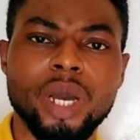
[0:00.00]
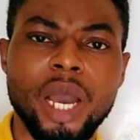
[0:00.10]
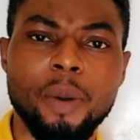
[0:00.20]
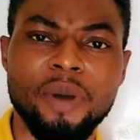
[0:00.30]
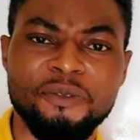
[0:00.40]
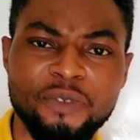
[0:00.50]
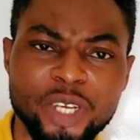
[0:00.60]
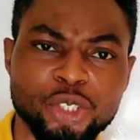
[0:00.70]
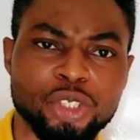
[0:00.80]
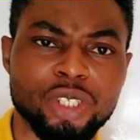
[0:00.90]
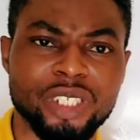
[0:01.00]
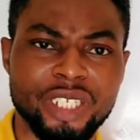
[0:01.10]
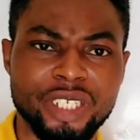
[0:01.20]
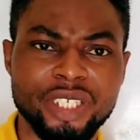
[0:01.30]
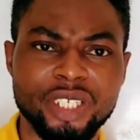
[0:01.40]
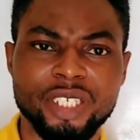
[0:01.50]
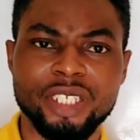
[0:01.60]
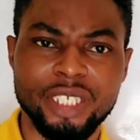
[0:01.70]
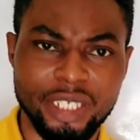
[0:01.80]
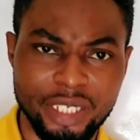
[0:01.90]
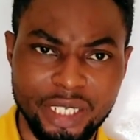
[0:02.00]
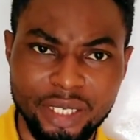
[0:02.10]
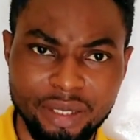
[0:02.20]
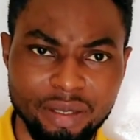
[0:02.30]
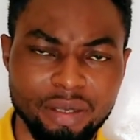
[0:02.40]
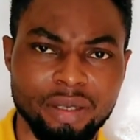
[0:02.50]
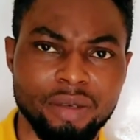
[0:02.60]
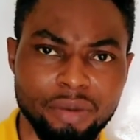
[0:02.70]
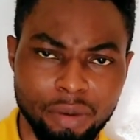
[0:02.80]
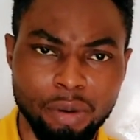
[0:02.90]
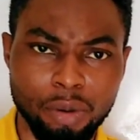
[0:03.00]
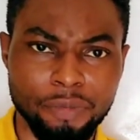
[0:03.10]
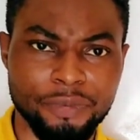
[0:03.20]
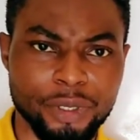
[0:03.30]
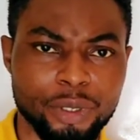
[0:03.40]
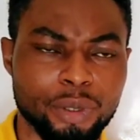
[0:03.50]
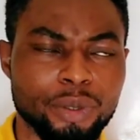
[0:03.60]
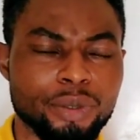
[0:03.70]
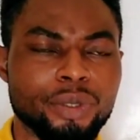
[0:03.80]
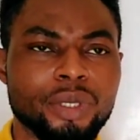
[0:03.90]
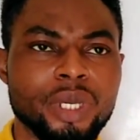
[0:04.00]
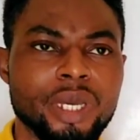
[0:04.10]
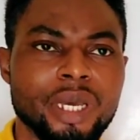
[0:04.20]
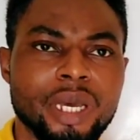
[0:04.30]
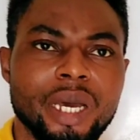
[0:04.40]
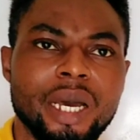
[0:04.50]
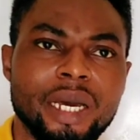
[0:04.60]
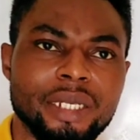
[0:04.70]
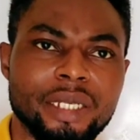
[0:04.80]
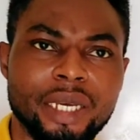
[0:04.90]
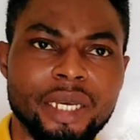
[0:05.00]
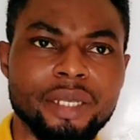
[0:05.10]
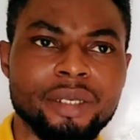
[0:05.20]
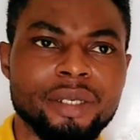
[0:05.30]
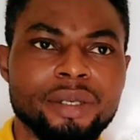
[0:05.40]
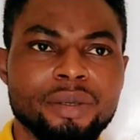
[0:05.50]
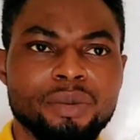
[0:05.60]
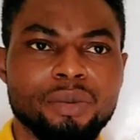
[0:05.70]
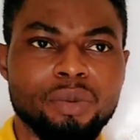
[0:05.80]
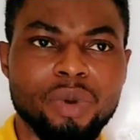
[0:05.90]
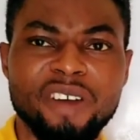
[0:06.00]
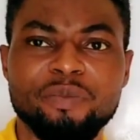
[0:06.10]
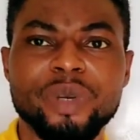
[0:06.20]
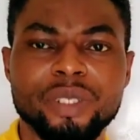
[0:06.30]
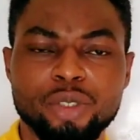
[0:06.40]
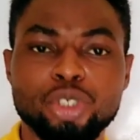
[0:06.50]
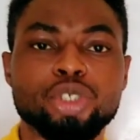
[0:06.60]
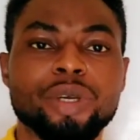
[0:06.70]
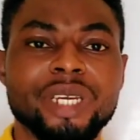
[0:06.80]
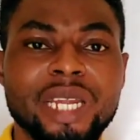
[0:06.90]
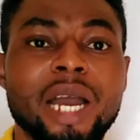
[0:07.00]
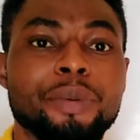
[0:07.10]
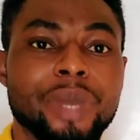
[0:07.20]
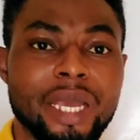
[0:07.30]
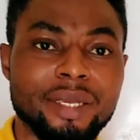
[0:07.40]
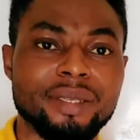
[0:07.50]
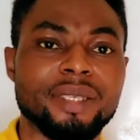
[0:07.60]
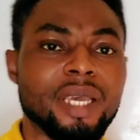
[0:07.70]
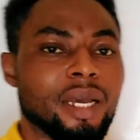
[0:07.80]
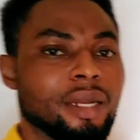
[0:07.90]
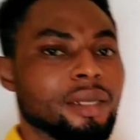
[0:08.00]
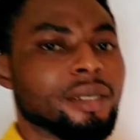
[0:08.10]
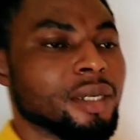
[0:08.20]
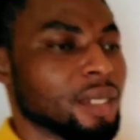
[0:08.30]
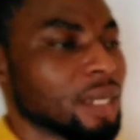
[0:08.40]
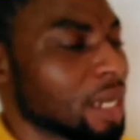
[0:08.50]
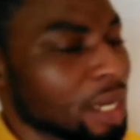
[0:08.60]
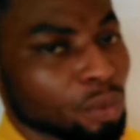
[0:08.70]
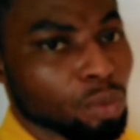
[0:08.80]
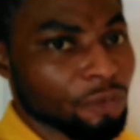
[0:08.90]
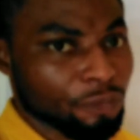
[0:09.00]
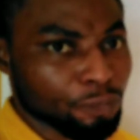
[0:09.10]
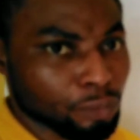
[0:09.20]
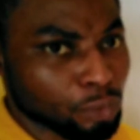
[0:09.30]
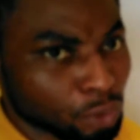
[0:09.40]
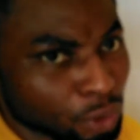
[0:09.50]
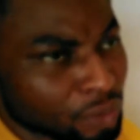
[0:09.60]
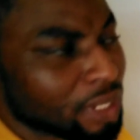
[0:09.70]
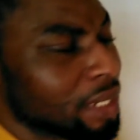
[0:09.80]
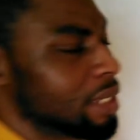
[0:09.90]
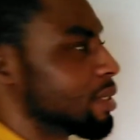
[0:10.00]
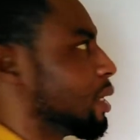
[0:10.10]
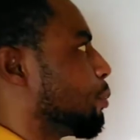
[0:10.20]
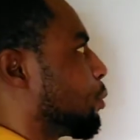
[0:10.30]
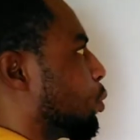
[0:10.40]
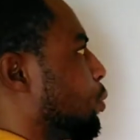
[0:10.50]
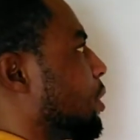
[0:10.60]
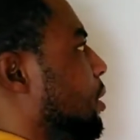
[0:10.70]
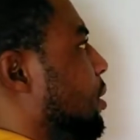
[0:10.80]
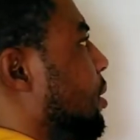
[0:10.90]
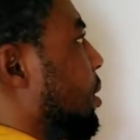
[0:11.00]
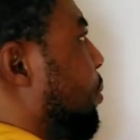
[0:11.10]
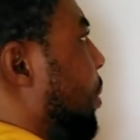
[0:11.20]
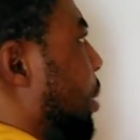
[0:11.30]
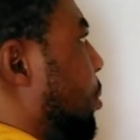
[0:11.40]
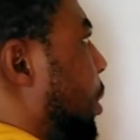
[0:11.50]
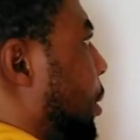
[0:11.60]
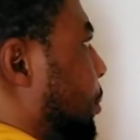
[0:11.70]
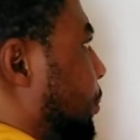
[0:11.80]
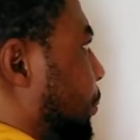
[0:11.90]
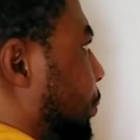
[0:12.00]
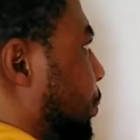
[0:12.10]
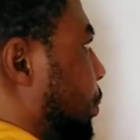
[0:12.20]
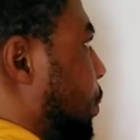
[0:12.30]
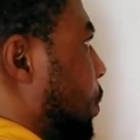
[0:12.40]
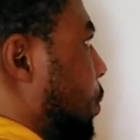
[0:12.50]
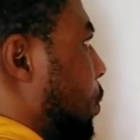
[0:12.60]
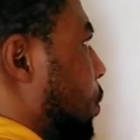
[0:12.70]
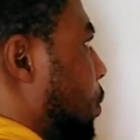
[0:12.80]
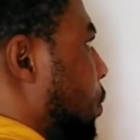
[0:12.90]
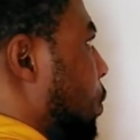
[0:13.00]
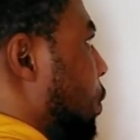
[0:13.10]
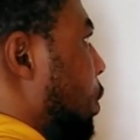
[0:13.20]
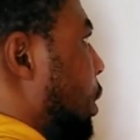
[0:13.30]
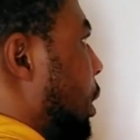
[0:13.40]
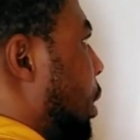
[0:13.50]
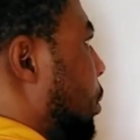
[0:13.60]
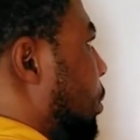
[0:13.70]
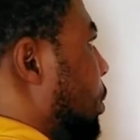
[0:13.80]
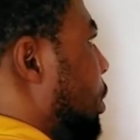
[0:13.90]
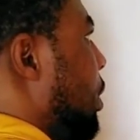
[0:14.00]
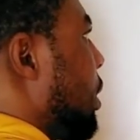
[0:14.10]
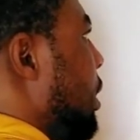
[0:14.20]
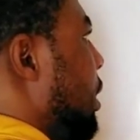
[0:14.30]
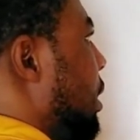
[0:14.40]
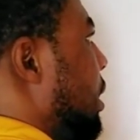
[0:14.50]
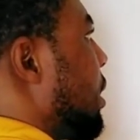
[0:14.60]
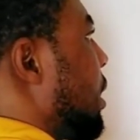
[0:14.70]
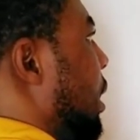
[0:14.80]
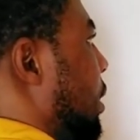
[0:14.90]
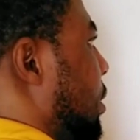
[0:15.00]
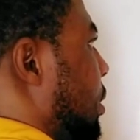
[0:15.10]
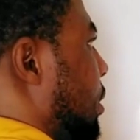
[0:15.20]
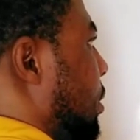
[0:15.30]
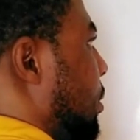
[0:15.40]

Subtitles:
our fashion niche in these old videos, and we have been showing how we can sell, and we've chosen an example, which is the zipper bra. Now, in this case,